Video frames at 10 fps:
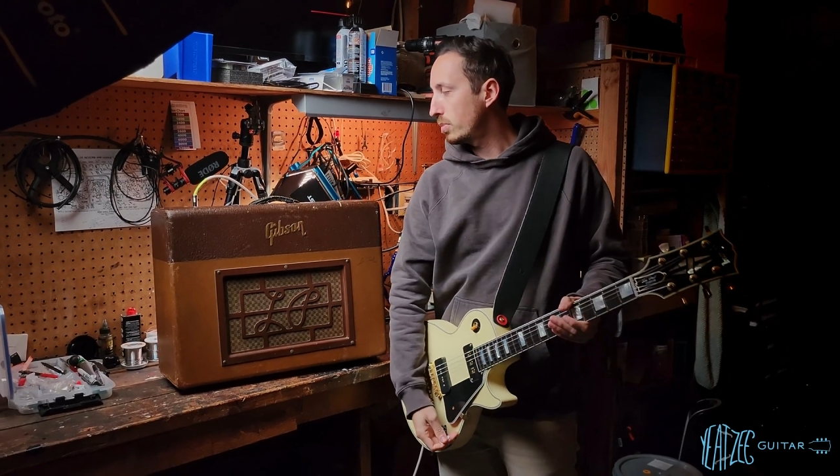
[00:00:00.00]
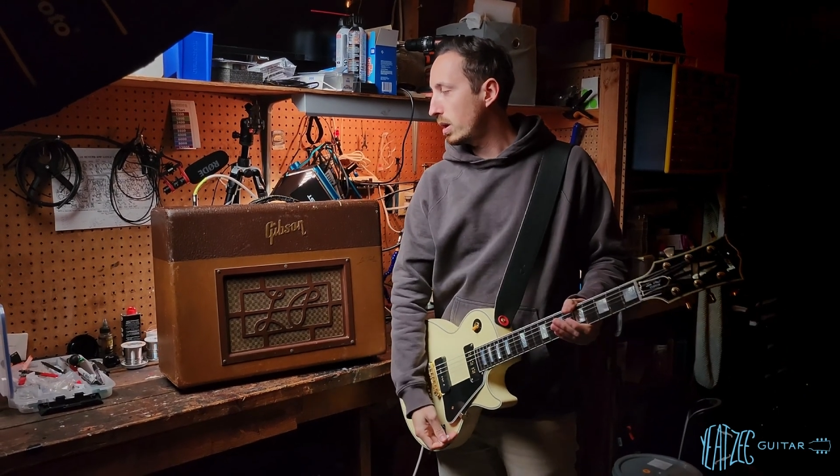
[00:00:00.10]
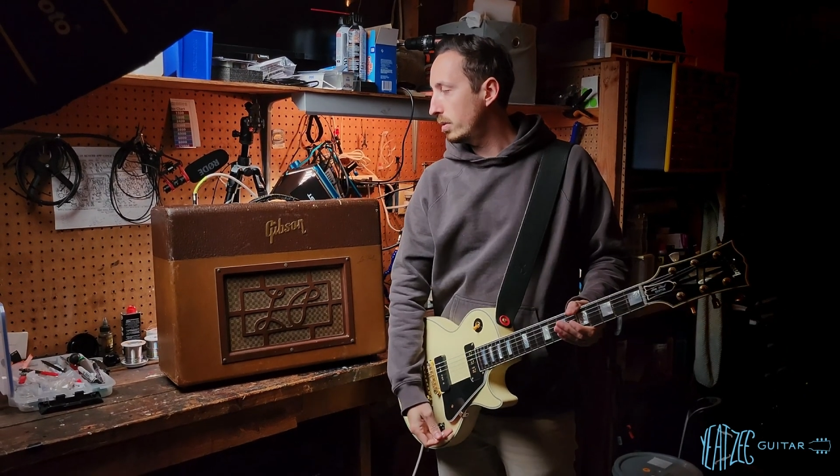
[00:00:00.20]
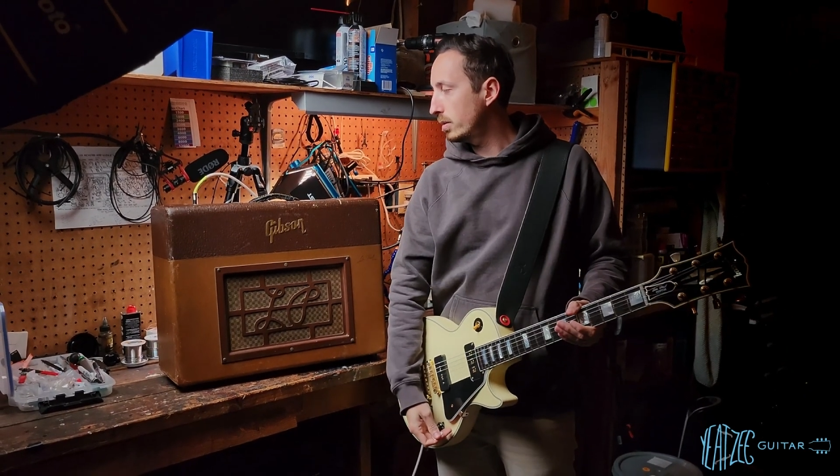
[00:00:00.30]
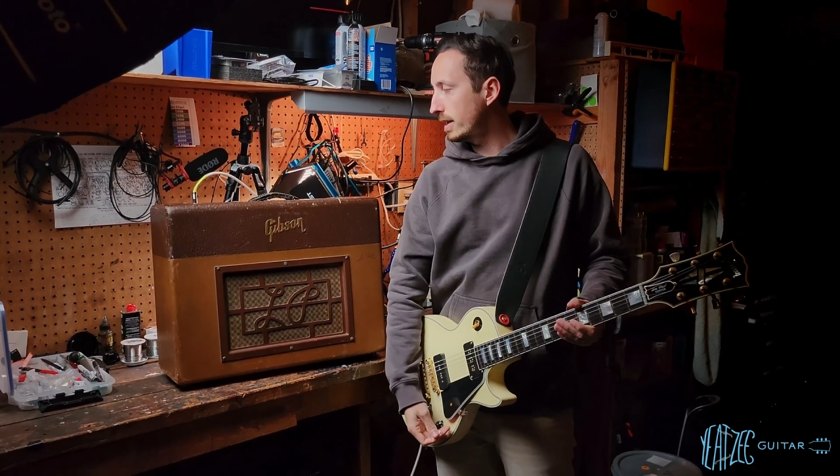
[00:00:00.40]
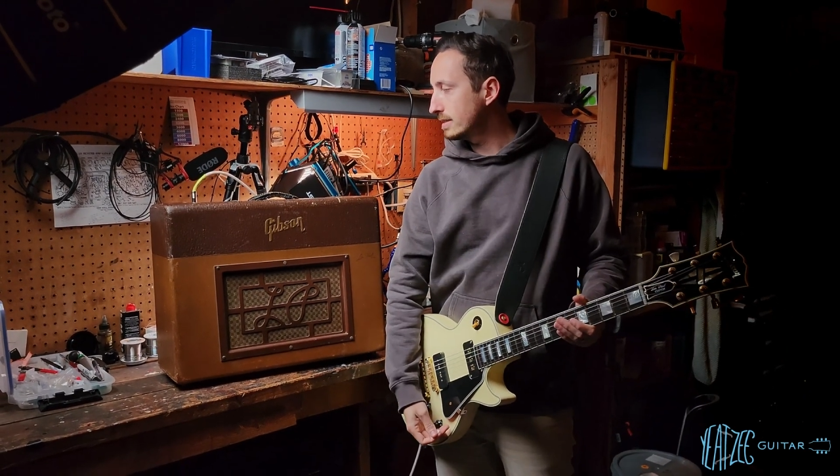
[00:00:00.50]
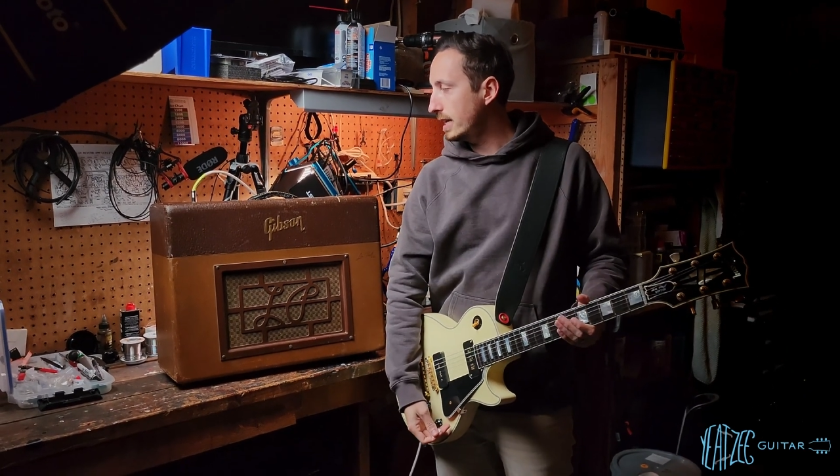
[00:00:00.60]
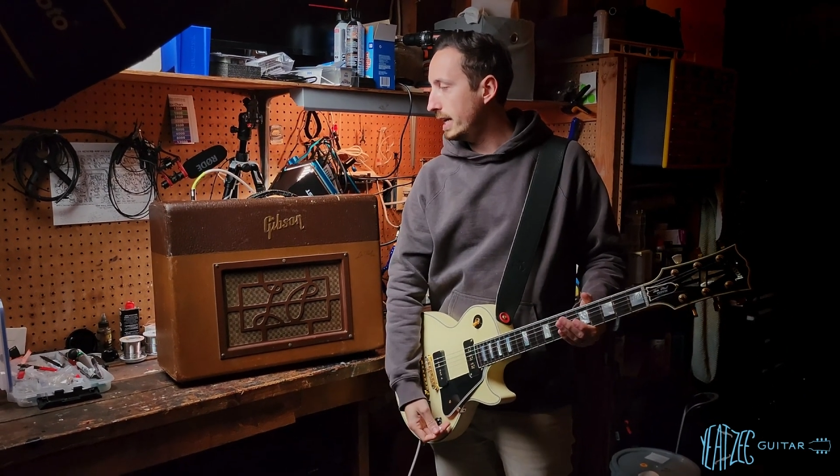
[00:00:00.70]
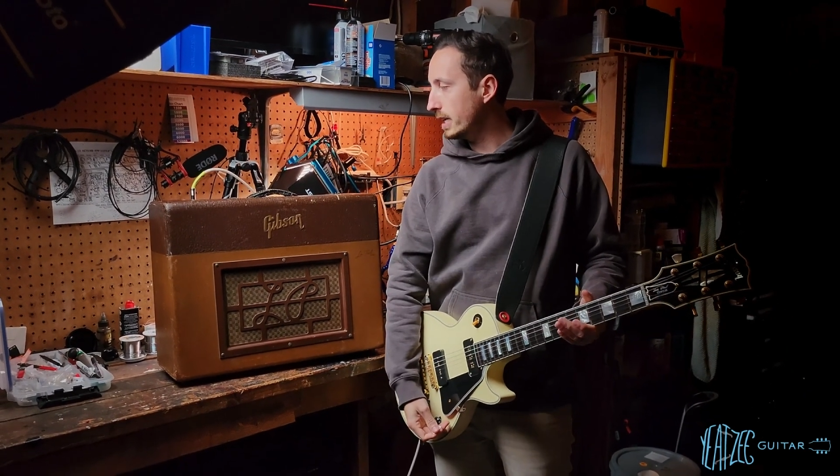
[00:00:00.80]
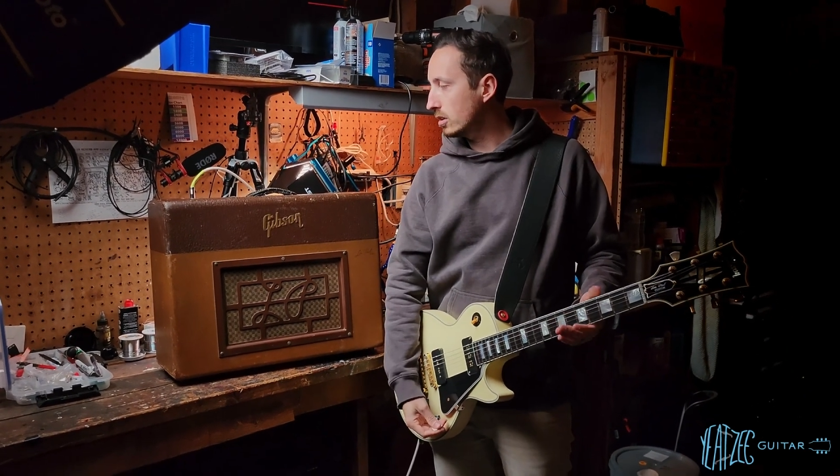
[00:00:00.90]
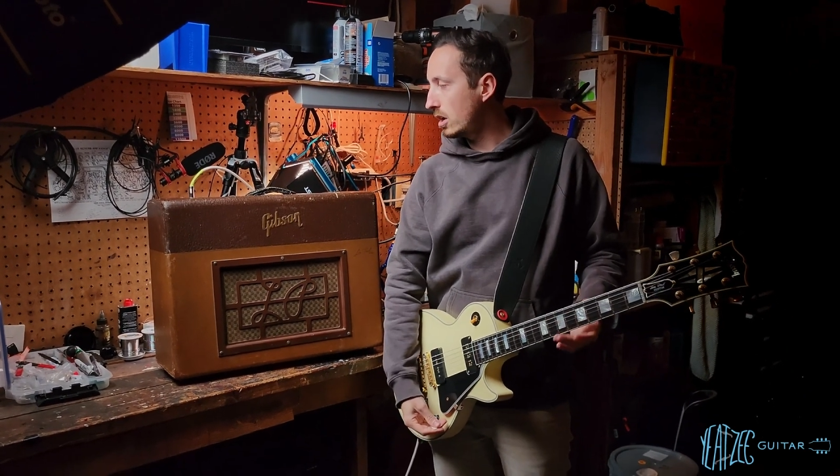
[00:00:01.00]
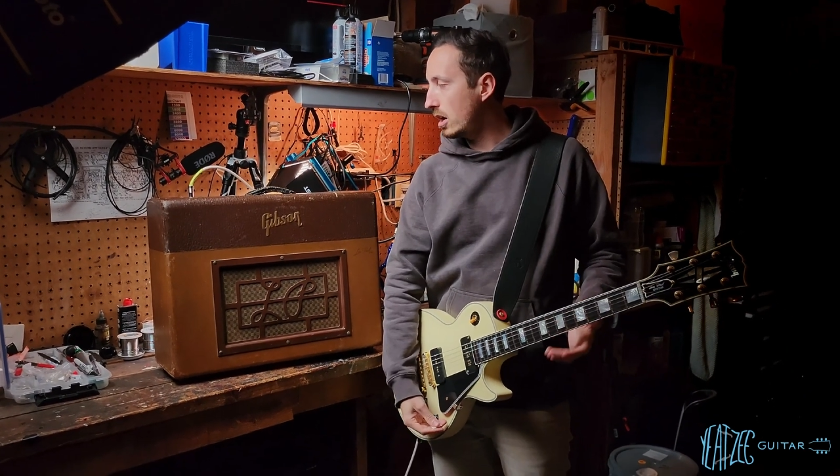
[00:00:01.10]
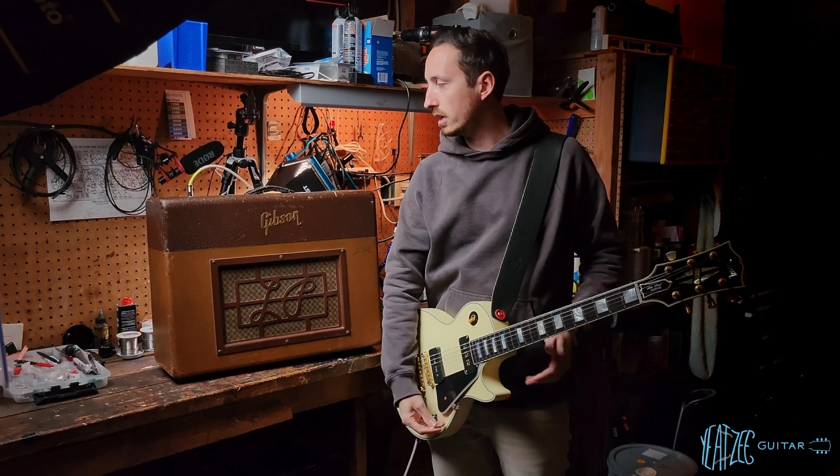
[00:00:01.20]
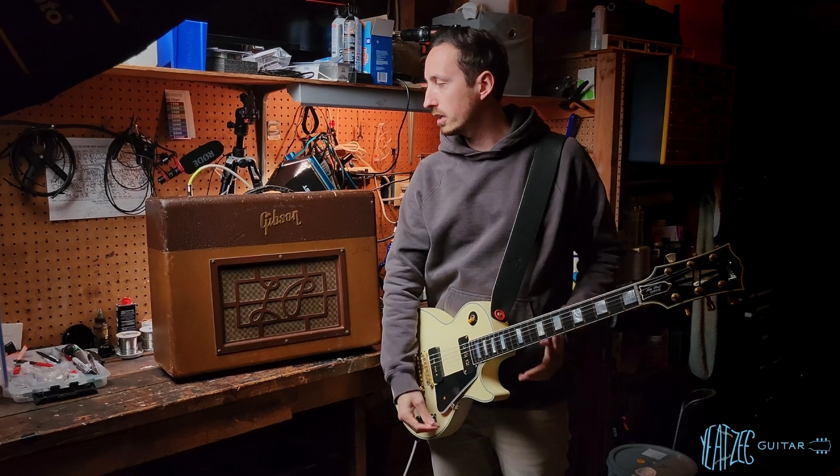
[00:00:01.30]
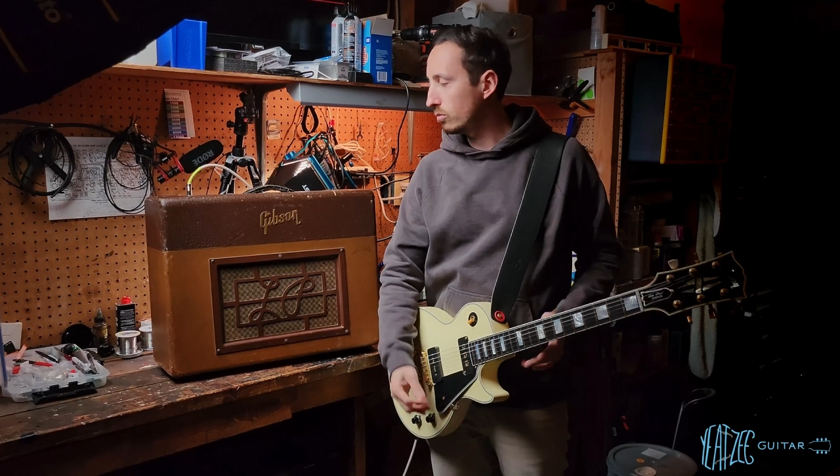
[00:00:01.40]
probably about 10 o'clock.